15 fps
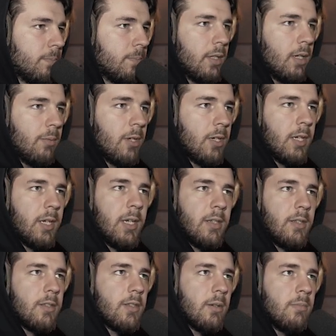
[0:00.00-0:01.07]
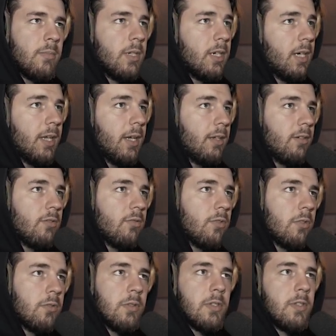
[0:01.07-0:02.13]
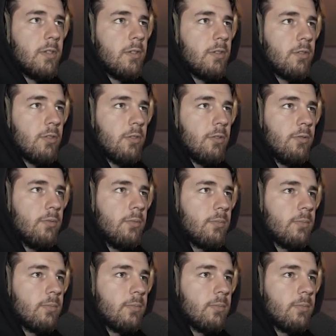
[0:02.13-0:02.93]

and I'm gonna add some hi-hat rolls. So,